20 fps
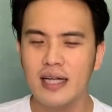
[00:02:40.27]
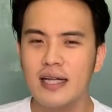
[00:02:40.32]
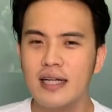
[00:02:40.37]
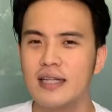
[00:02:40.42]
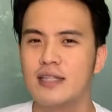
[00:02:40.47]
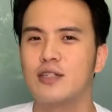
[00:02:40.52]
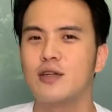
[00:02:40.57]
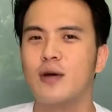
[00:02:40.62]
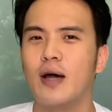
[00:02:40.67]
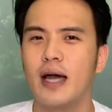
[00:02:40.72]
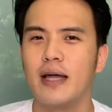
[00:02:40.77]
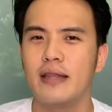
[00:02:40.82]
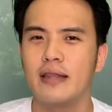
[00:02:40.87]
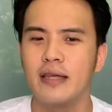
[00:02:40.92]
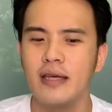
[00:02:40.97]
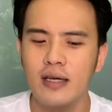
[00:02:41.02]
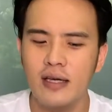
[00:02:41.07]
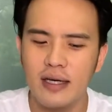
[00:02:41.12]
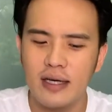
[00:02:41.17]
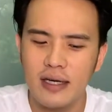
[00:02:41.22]
So I
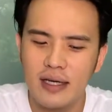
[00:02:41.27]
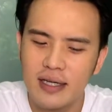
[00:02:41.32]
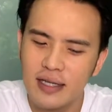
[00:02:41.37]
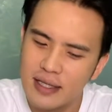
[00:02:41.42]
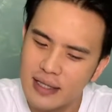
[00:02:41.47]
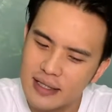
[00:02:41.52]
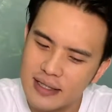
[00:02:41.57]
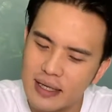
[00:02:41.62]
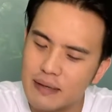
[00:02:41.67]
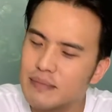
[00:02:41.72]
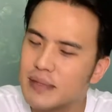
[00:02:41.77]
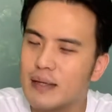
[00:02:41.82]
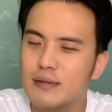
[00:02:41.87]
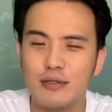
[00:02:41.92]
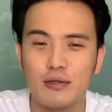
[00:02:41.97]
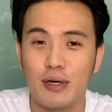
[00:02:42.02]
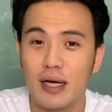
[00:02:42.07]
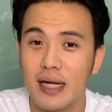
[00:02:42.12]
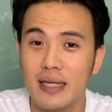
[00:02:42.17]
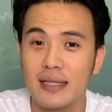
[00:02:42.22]
think sometimes
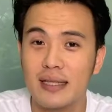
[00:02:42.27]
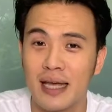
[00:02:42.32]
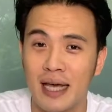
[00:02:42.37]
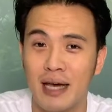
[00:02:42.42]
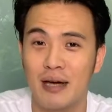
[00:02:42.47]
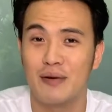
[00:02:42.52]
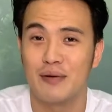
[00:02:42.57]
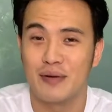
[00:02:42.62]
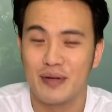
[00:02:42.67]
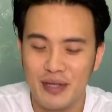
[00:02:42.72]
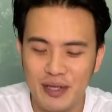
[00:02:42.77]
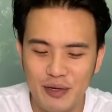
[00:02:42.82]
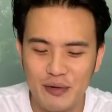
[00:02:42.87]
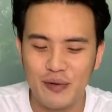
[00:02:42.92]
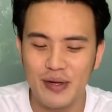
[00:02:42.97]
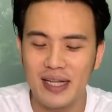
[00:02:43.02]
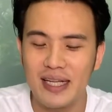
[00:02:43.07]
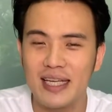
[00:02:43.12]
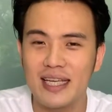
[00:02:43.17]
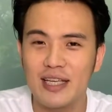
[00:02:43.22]
you can't tell,
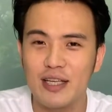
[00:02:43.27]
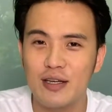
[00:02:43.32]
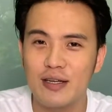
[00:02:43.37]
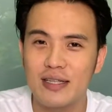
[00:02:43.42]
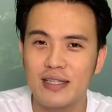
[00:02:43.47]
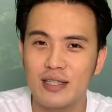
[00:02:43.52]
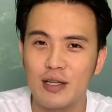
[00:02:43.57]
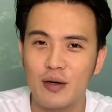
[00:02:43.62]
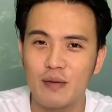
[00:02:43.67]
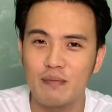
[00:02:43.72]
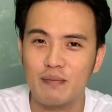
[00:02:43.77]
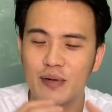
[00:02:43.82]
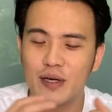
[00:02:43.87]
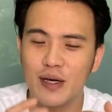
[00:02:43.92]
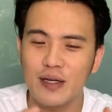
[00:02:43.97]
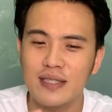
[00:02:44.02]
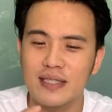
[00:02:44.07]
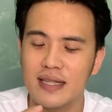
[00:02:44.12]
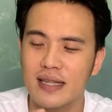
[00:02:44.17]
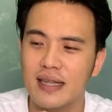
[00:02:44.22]
really,
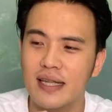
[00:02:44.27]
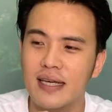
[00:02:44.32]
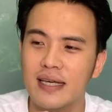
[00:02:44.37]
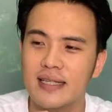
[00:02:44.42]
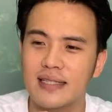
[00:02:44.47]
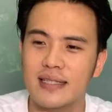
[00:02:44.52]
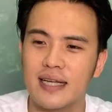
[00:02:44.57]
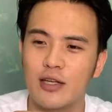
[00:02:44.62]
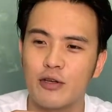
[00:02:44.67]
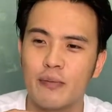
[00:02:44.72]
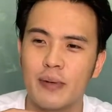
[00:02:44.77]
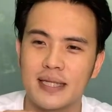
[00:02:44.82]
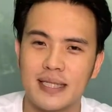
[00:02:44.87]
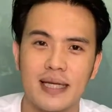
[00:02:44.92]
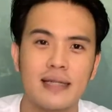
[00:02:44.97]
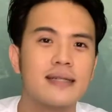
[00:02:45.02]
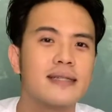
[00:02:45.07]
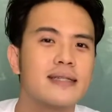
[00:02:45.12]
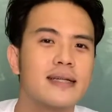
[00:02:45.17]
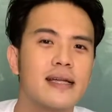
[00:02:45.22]
because the thing is that you must
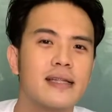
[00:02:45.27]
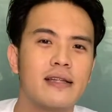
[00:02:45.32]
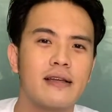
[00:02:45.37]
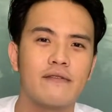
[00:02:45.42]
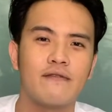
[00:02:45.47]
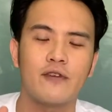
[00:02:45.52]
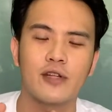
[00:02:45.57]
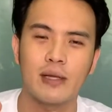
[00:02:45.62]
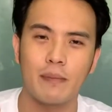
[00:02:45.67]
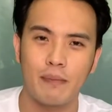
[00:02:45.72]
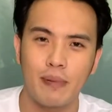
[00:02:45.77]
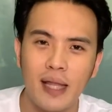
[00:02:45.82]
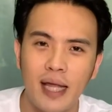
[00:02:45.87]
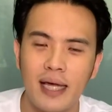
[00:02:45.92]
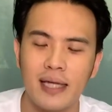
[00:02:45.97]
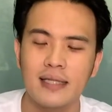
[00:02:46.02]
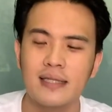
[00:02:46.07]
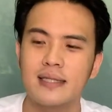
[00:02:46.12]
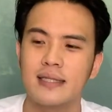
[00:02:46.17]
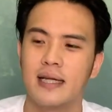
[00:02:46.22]
understand that for the
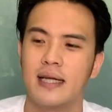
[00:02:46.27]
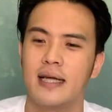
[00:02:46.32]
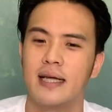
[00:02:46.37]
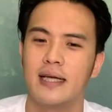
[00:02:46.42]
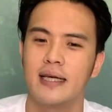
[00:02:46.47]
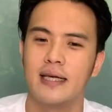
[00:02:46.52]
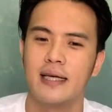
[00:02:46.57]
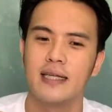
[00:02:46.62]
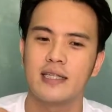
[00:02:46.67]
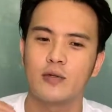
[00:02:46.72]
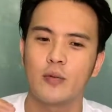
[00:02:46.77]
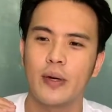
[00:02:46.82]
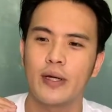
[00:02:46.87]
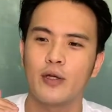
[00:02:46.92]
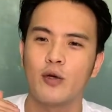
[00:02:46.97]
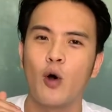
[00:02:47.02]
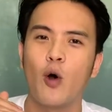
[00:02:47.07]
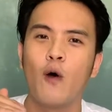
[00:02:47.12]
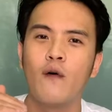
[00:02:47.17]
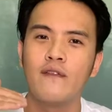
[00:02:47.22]
plants, is when
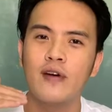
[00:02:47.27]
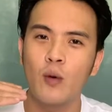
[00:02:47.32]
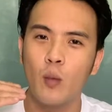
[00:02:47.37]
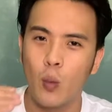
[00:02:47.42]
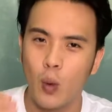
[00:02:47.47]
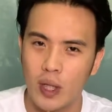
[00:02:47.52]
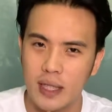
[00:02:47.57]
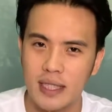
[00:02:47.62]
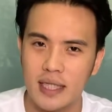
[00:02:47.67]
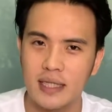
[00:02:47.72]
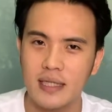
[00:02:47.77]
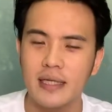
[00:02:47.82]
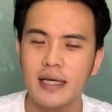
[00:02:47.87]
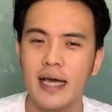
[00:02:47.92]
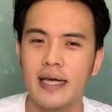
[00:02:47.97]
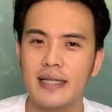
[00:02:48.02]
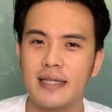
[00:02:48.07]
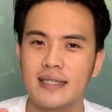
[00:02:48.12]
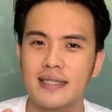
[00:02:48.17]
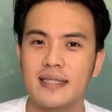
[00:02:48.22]
you overwater
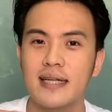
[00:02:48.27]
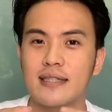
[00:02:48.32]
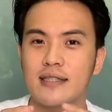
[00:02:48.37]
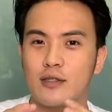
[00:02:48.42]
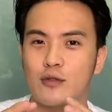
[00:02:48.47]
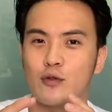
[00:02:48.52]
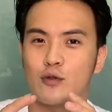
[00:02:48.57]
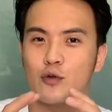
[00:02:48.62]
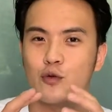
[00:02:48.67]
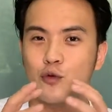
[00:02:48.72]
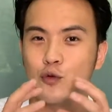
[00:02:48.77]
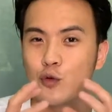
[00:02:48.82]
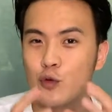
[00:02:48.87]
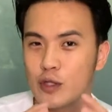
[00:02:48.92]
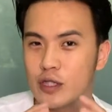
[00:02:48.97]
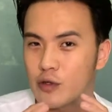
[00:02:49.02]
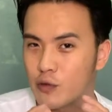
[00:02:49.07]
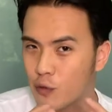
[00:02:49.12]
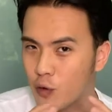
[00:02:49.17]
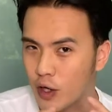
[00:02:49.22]
and it starts to
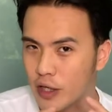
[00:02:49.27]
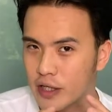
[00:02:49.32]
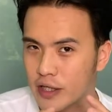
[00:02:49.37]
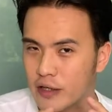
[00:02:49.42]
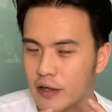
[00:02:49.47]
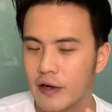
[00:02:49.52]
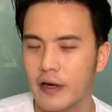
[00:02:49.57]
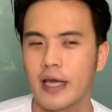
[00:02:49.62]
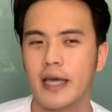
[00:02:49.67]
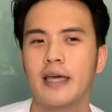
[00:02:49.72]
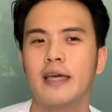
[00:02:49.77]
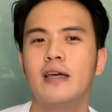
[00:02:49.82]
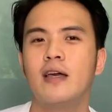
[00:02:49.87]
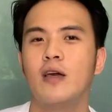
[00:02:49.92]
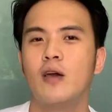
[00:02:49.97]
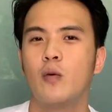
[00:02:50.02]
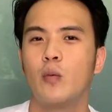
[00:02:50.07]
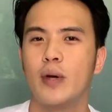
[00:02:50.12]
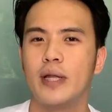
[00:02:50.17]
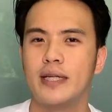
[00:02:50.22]
root rot. Okay,
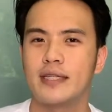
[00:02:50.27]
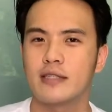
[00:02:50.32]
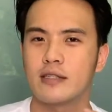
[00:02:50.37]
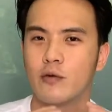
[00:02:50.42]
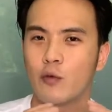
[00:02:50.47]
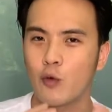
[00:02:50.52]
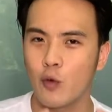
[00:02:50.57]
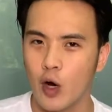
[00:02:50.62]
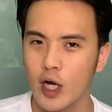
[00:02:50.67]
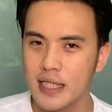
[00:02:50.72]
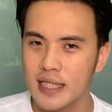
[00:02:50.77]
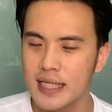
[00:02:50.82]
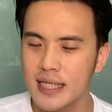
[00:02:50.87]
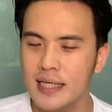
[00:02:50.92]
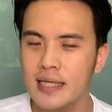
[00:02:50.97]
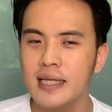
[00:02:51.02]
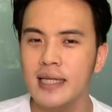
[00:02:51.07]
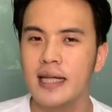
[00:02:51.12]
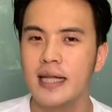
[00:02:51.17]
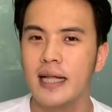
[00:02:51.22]
when it's
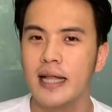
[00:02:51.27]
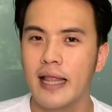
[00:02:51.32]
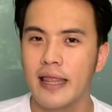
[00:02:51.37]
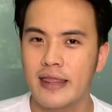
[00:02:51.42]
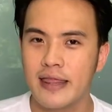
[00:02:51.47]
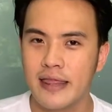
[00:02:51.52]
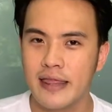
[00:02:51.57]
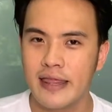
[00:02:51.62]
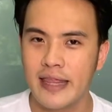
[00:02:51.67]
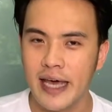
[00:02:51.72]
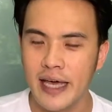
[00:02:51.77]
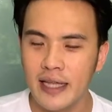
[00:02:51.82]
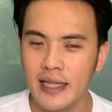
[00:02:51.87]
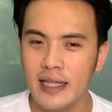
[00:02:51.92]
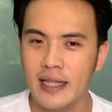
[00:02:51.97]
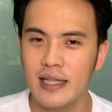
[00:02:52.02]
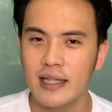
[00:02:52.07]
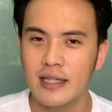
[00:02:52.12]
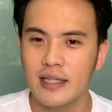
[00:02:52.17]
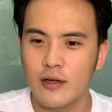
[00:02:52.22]
rotting,
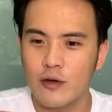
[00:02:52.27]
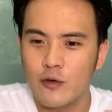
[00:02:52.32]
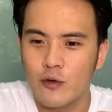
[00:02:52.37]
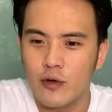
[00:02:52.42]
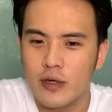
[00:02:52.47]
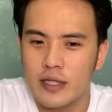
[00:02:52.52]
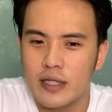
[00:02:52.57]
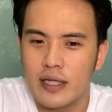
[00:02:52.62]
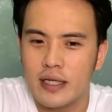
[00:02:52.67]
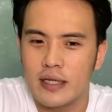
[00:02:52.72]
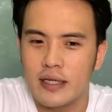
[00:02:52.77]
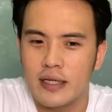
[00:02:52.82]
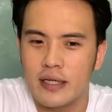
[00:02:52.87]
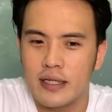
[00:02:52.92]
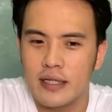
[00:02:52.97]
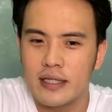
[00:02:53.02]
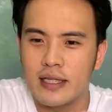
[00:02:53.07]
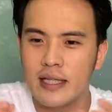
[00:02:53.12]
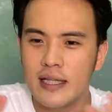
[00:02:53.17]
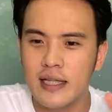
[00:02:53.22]
then
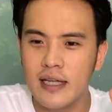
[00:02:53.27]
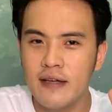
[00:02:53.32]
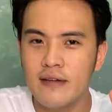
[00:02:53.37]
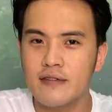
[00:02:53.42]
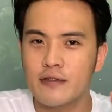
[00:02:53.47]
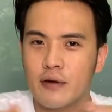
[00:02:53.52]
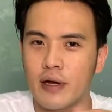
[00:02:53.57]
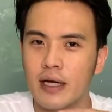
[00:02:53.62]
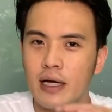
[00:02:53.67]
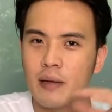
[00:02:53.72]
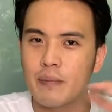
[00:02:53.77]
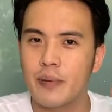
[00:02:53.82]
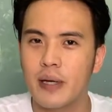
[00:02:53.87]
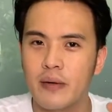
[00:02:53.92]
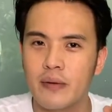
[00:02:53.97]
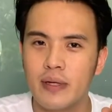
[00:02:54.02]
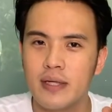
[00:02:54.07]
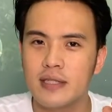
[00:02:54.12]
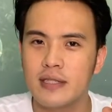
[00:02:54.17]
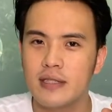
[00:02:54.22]
the leaves, right,
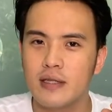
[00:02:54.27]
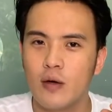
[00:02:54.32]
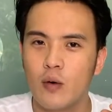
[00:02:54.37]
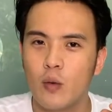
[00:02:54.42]
appearance